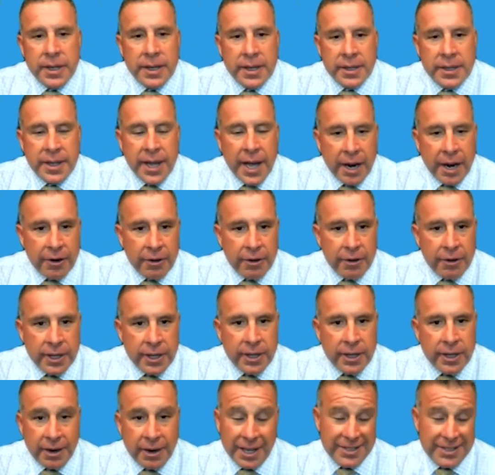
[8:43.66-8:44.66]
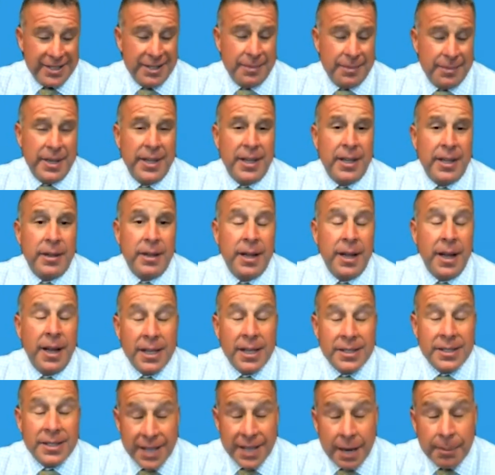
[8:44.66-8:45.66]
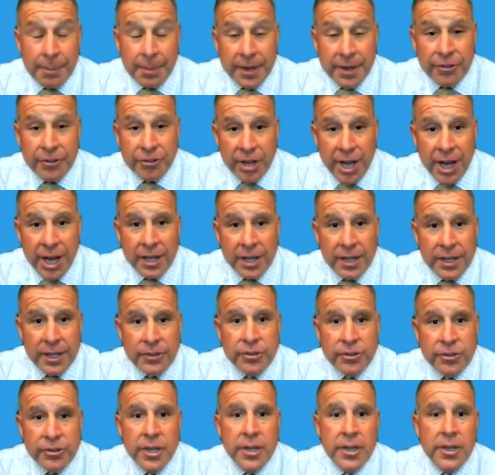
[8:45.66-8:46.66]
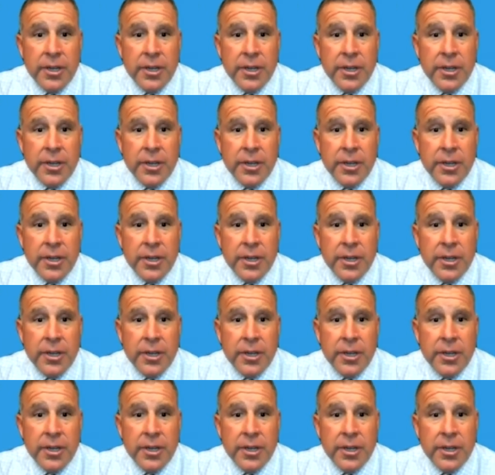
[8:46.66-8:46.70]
At Heckerling, there has not been a challenge.